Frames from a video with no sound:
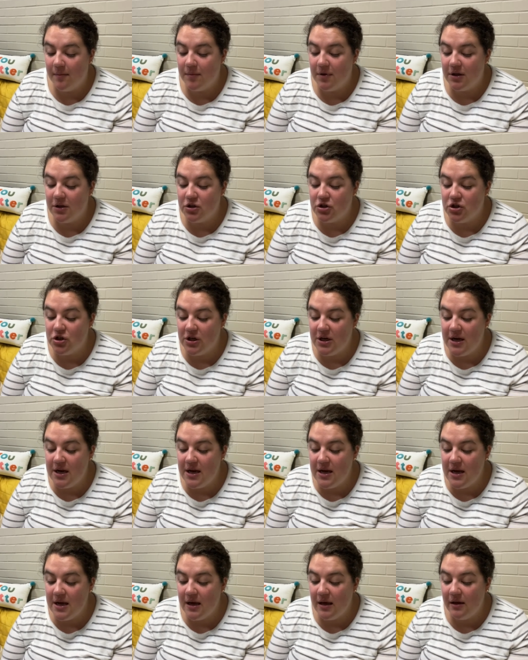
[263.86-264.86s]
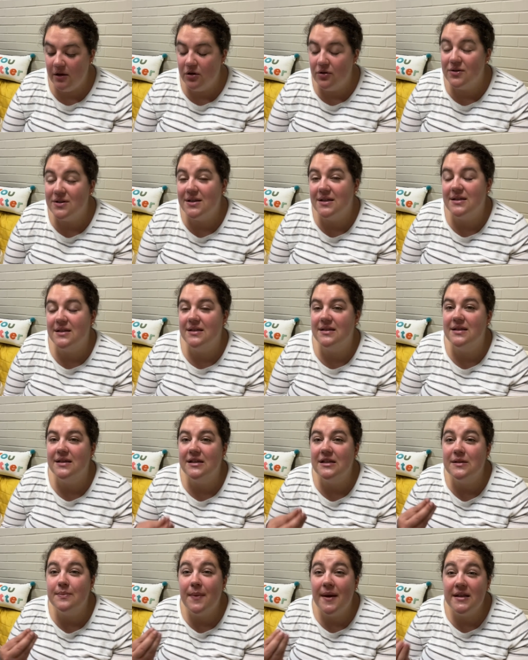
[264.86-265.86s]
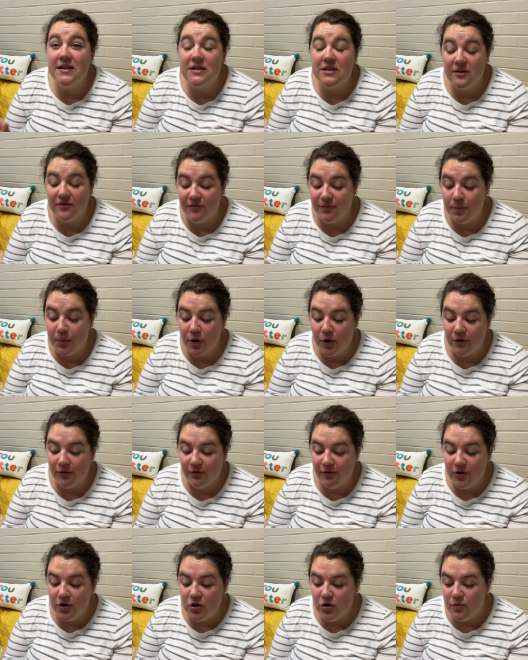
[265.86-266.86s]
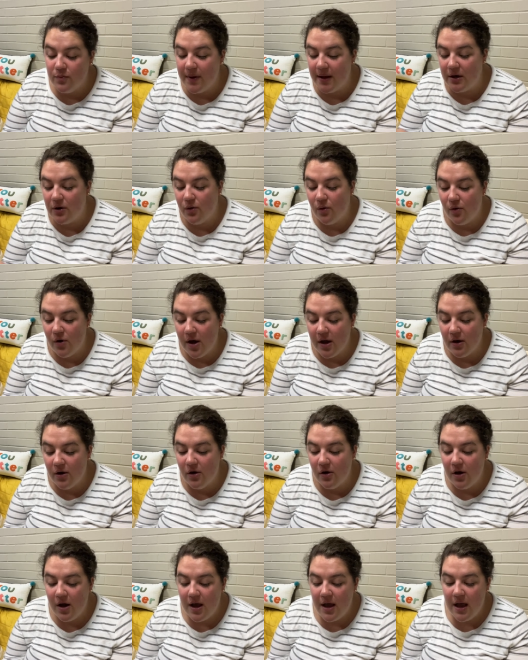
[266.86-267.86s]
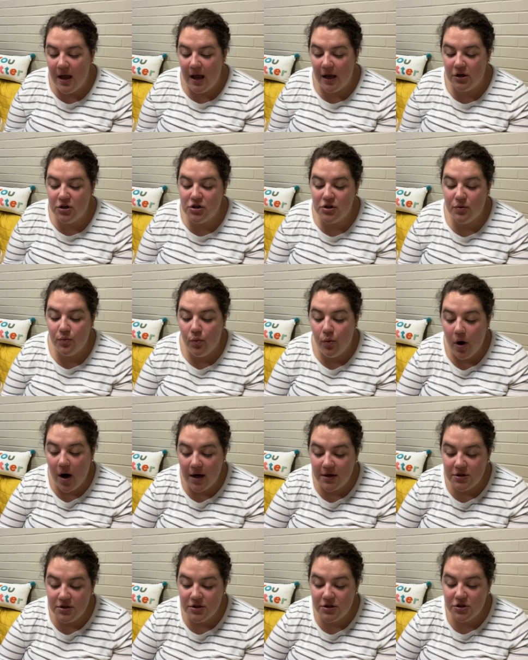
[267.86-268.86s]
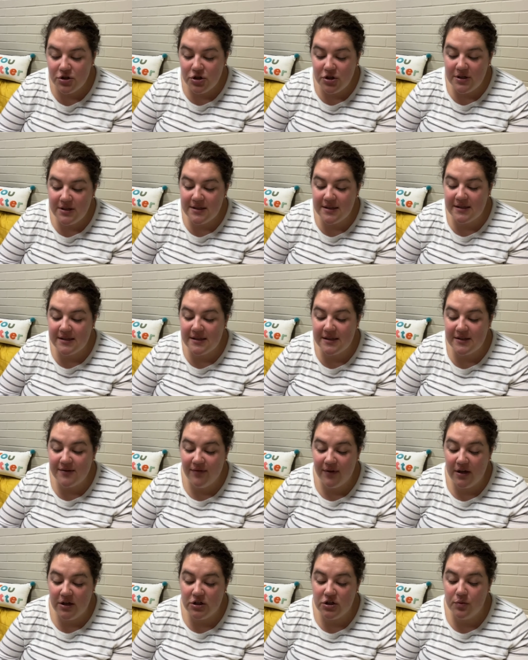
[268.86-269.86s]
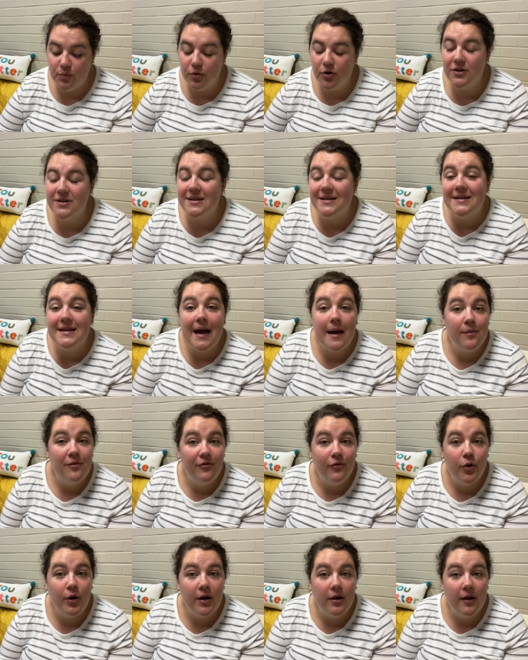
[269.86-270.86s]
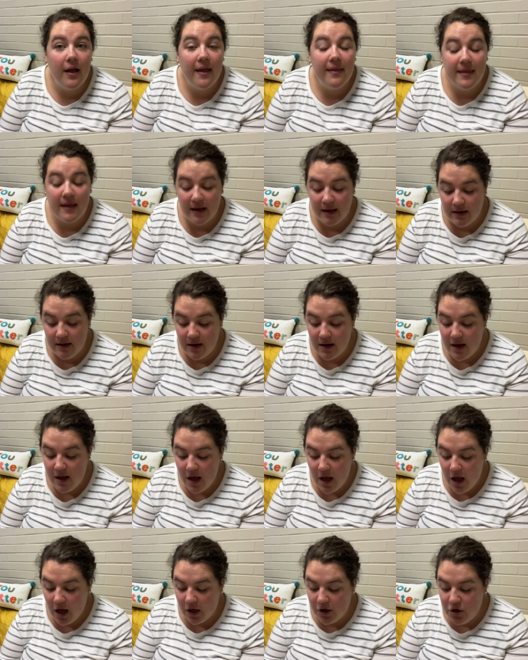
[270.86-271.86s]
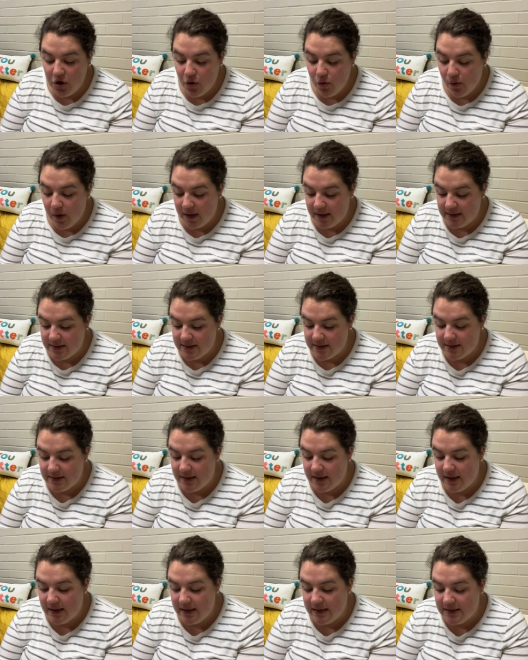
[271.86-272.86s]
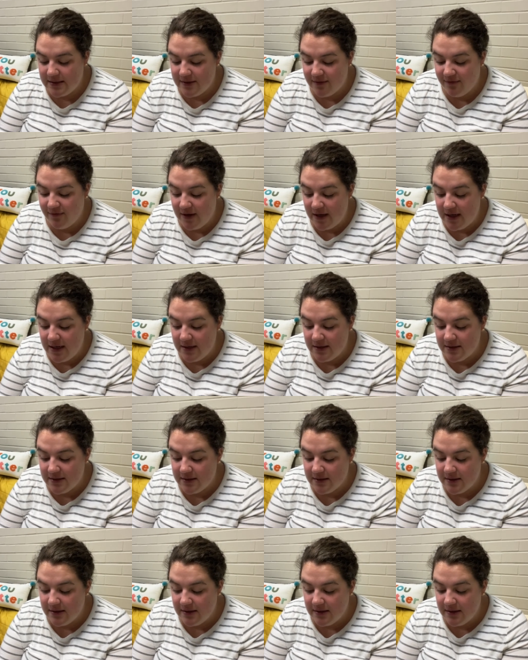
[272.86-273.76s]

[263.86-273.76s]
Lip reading: She uses this expensive perfume and oil, and she washes Jesus's feet. She pours a dab of oil and then anoints his feet.